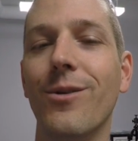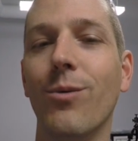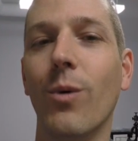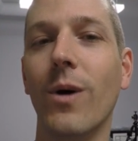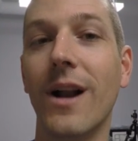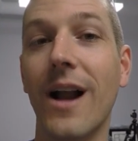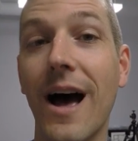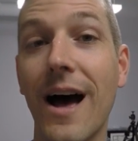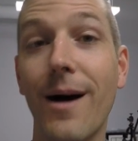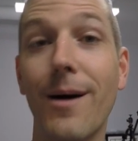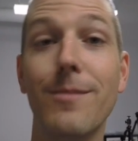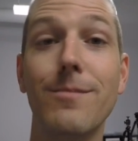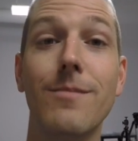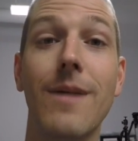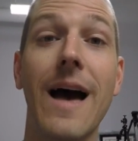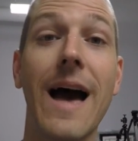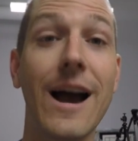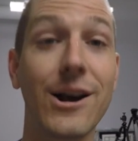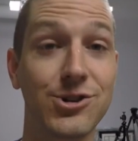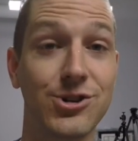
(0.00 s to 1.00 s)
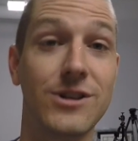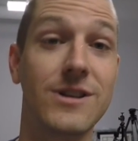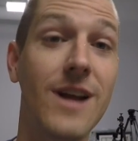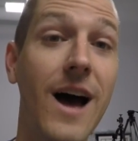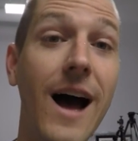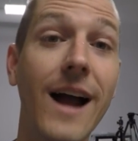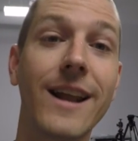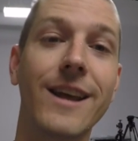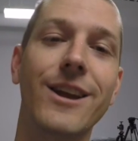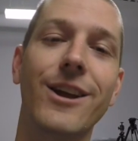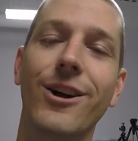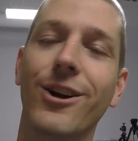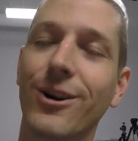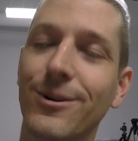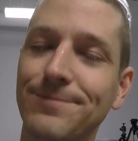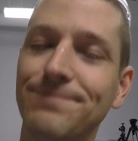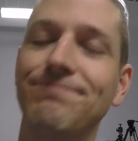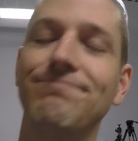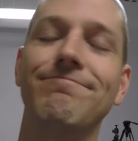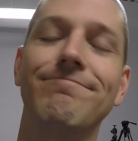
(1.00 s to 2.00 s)
when I'm actually not here,
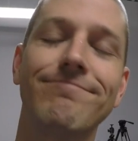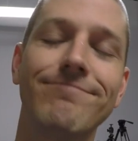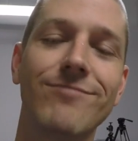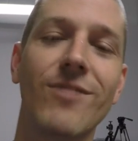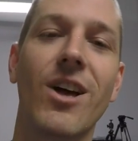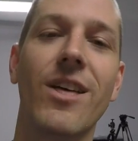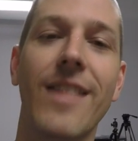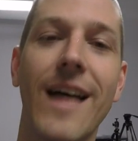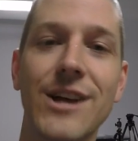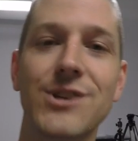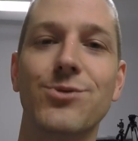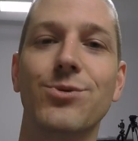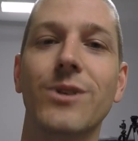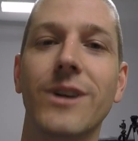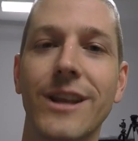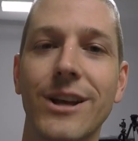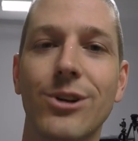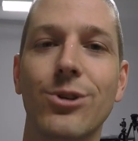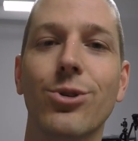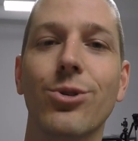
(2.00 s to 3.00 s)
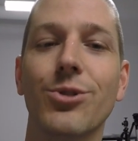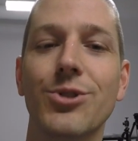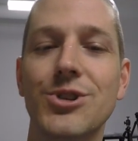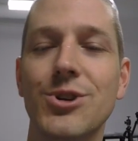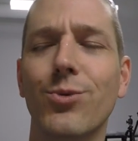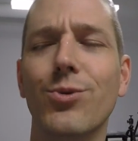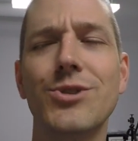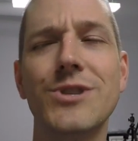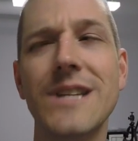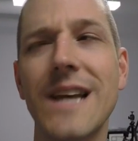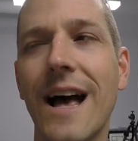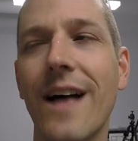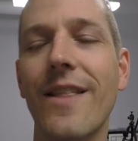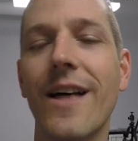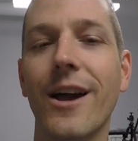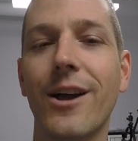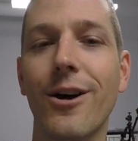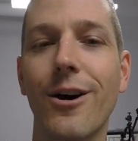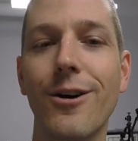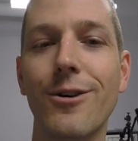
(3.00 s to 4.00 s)
that's really cool. So we'll see how
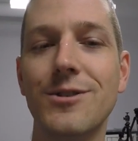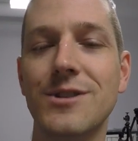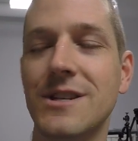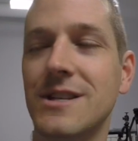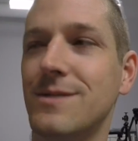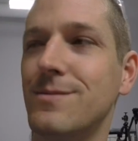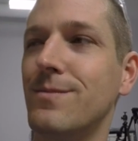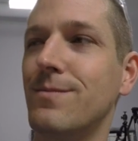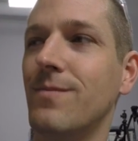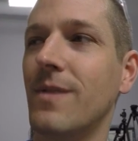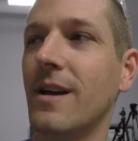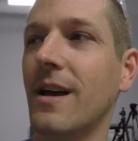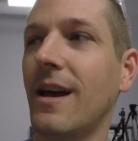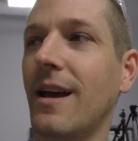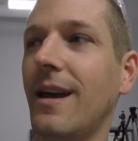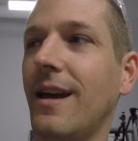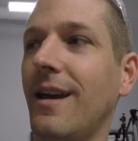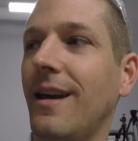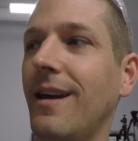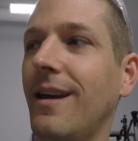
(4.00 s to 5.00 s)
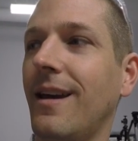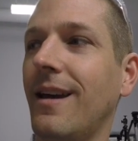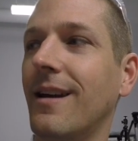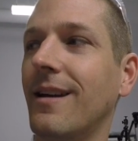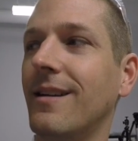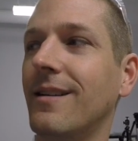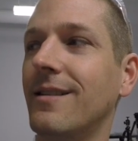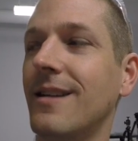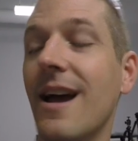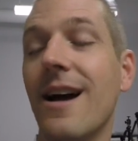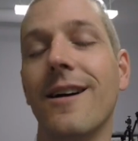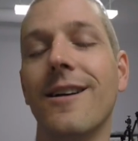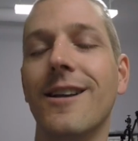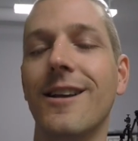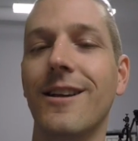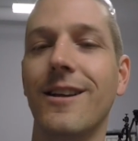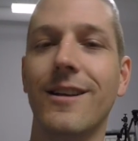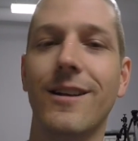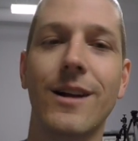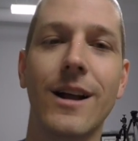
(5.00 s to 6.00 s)
that goes. And yeah,
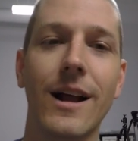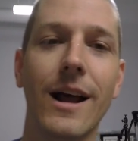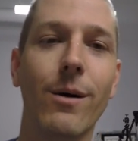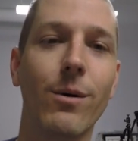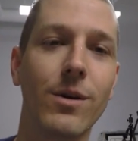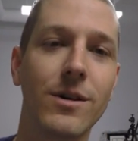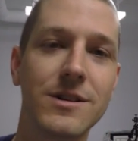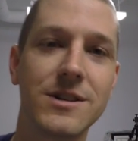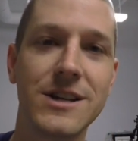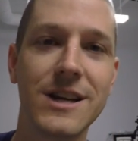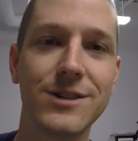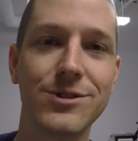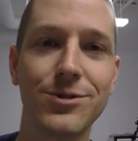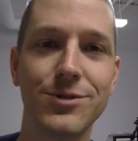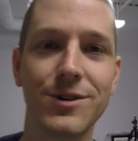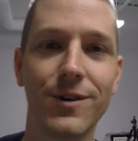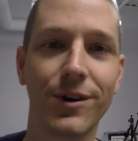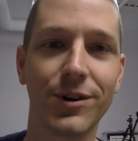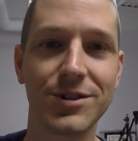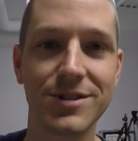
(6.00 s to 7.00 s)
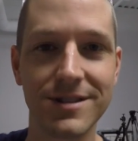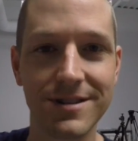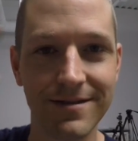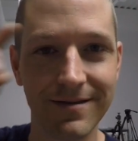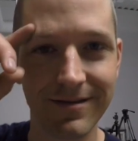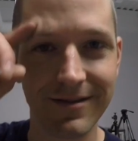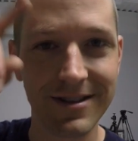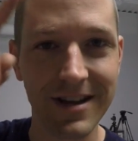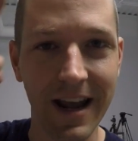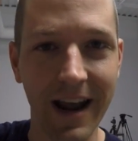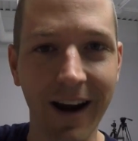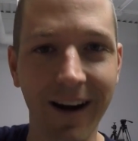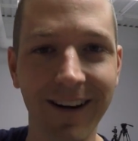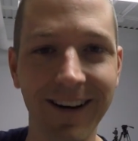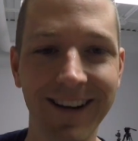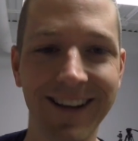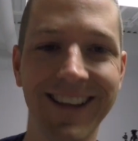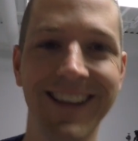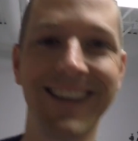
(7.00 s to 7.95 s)
see you soon, folks. Take care.